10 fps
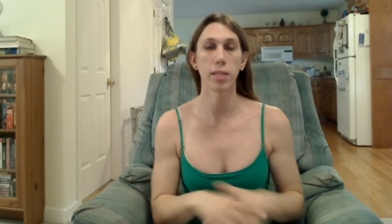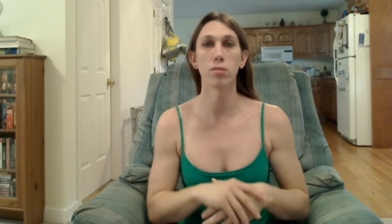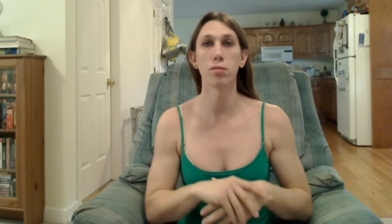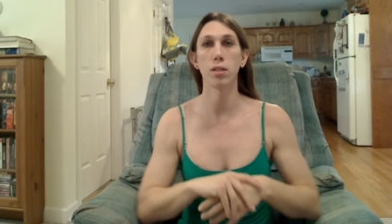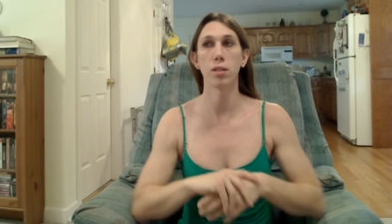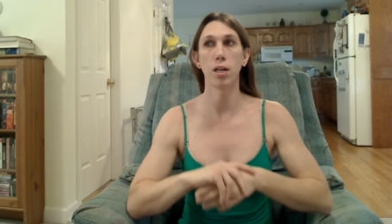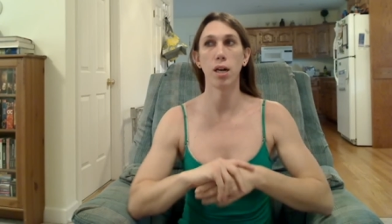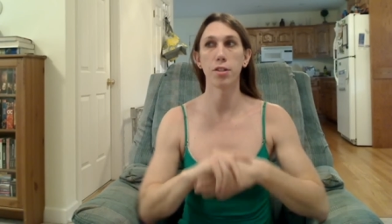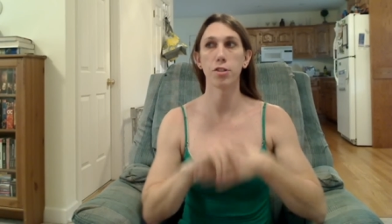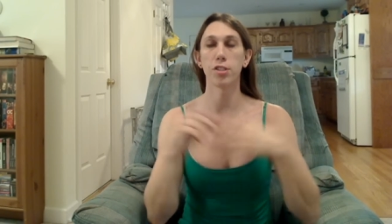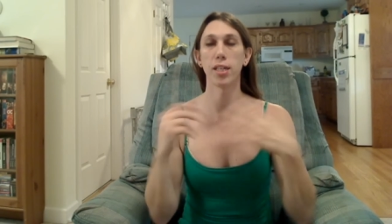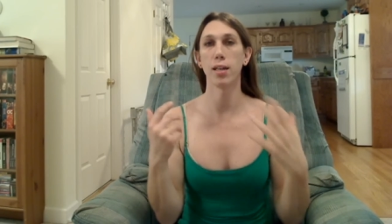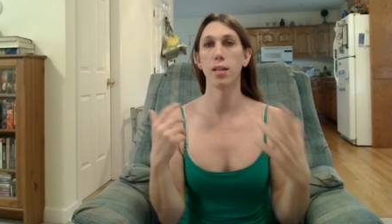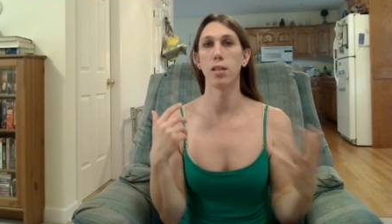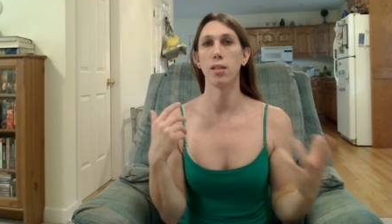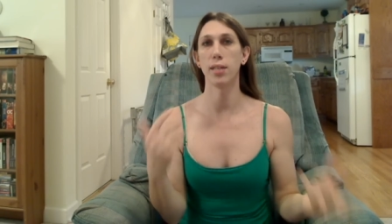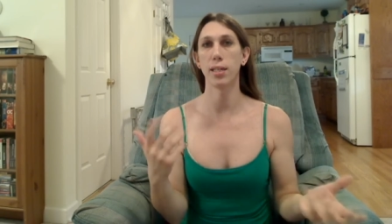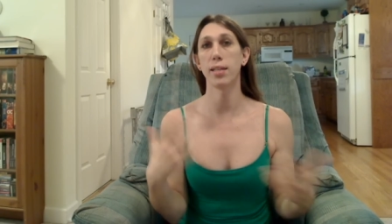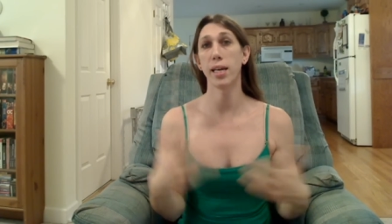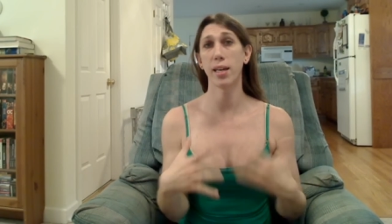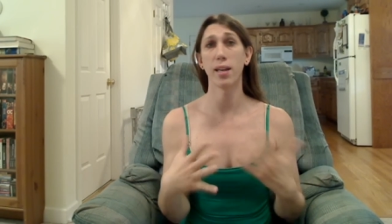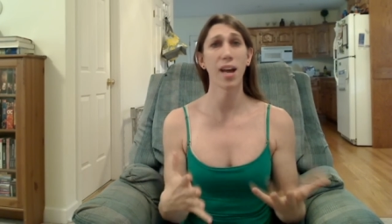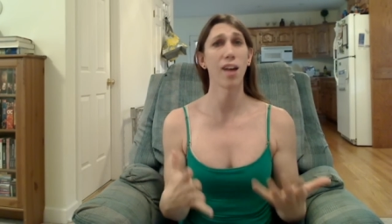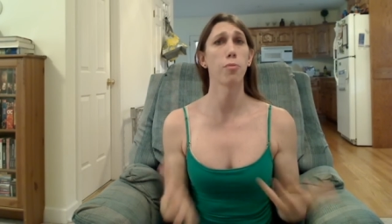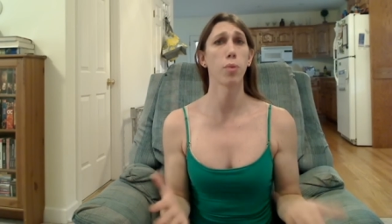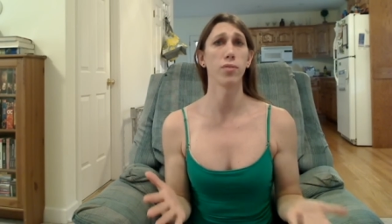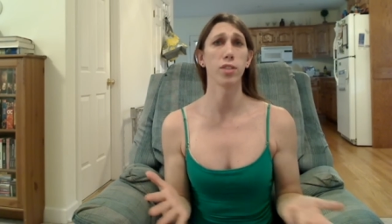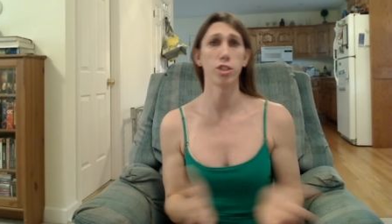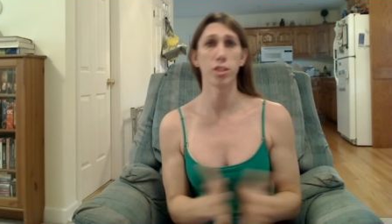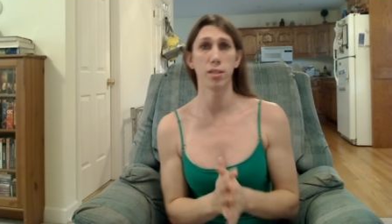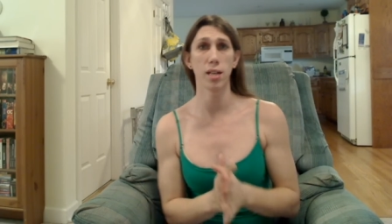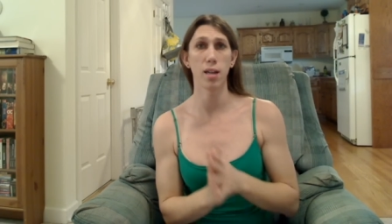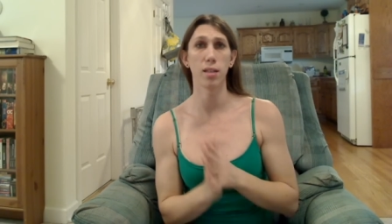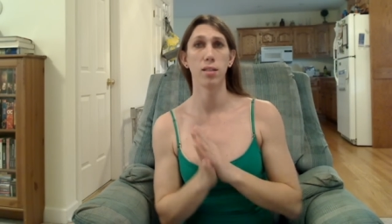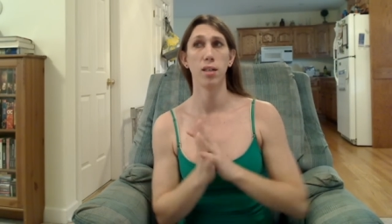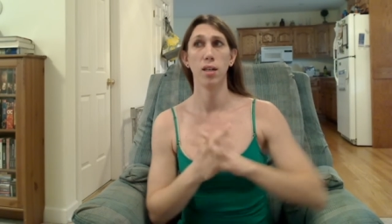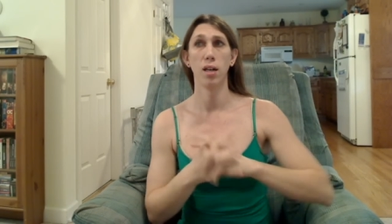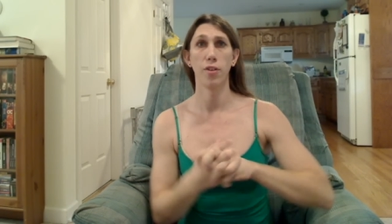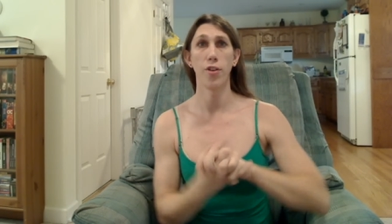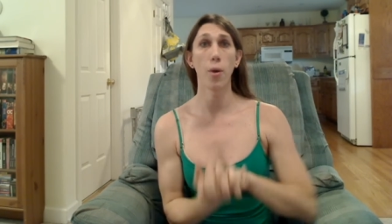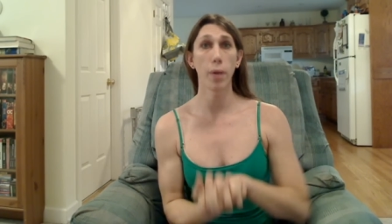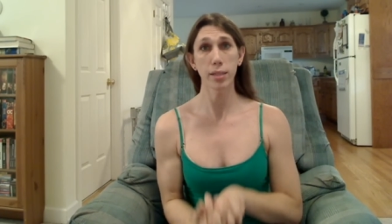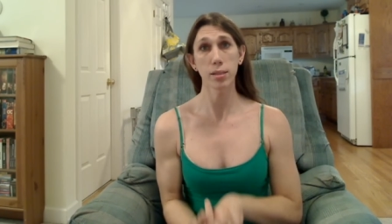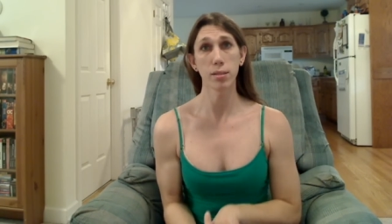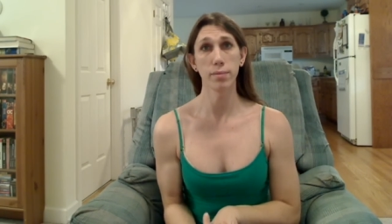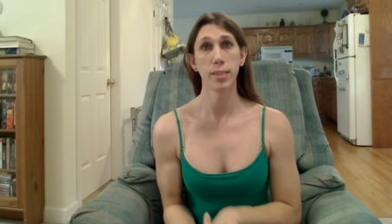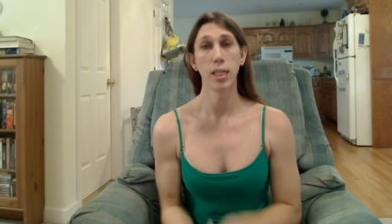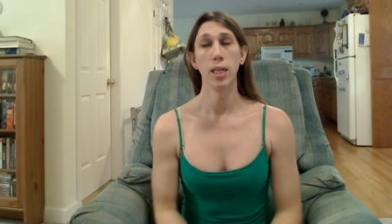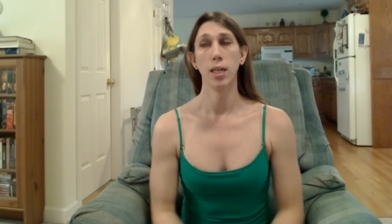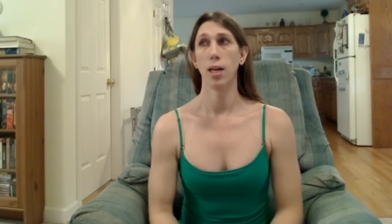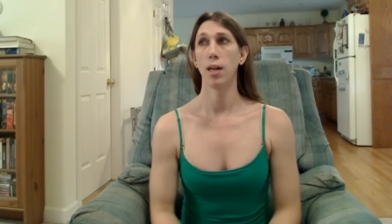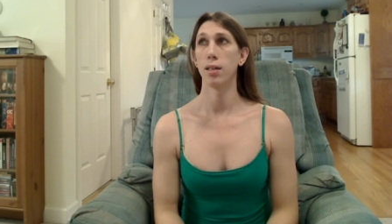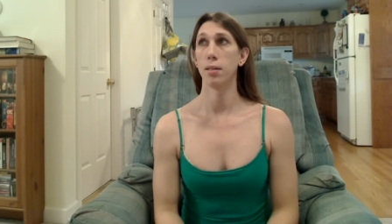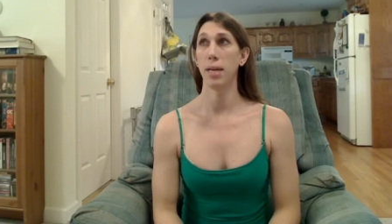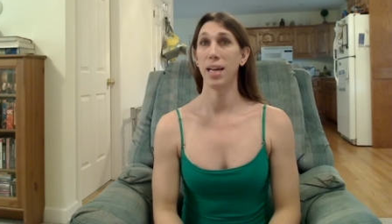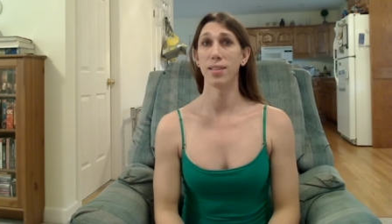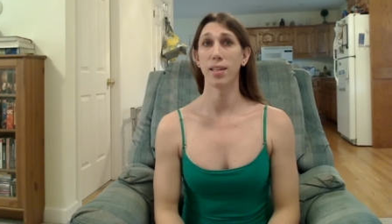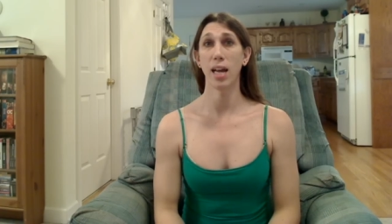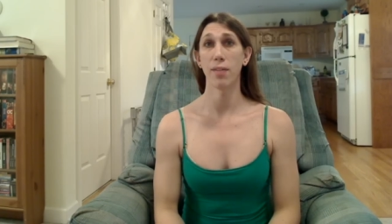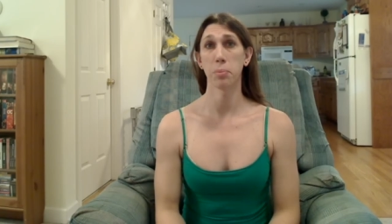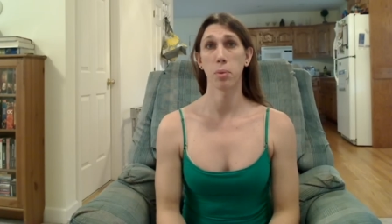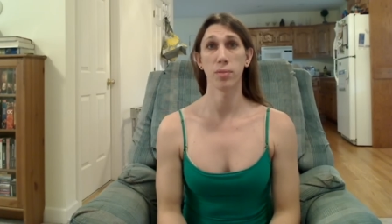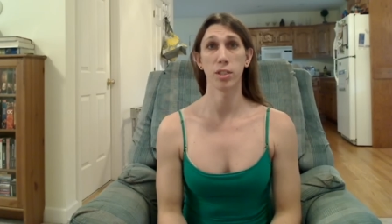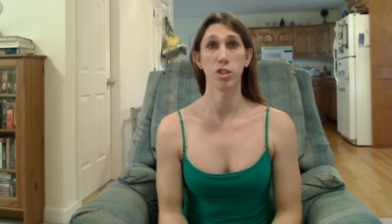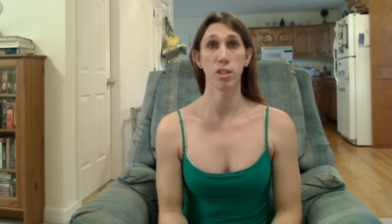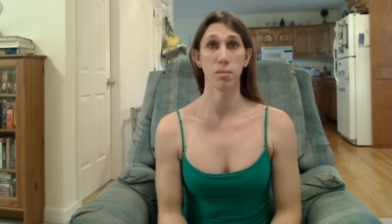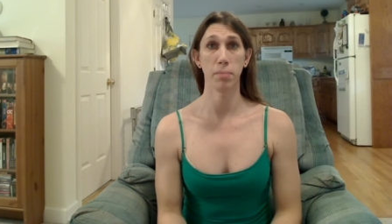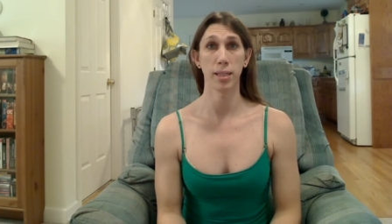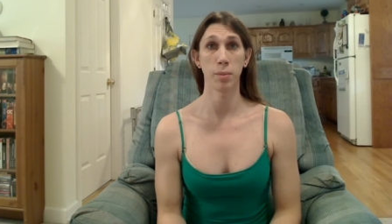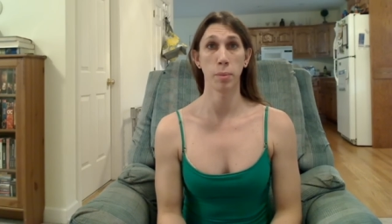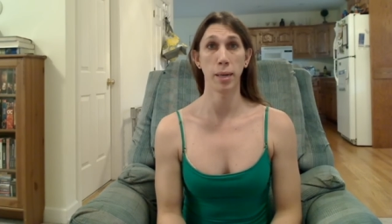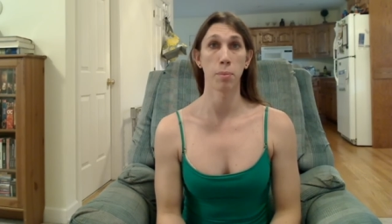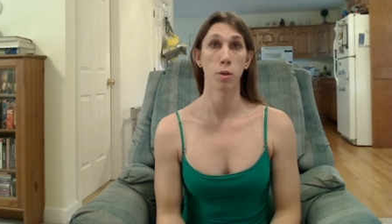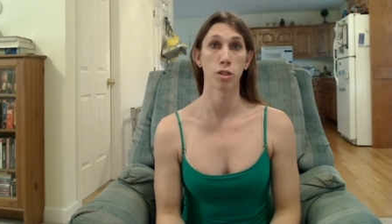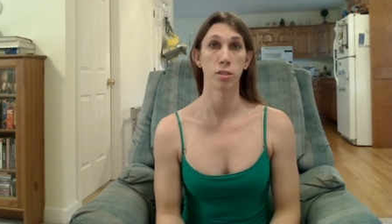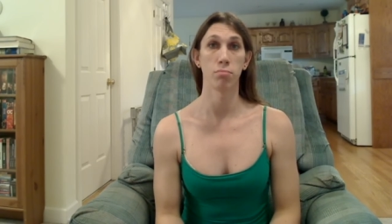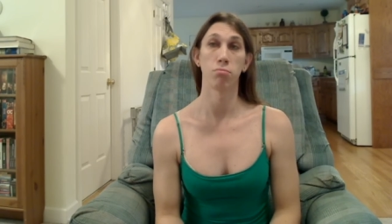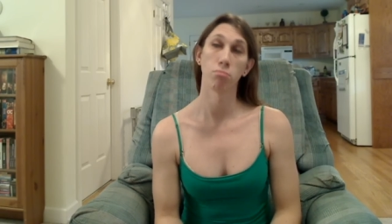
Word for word: They don't understand that they can have privilege and not know it, and that having privilege doesn't make them a bad person.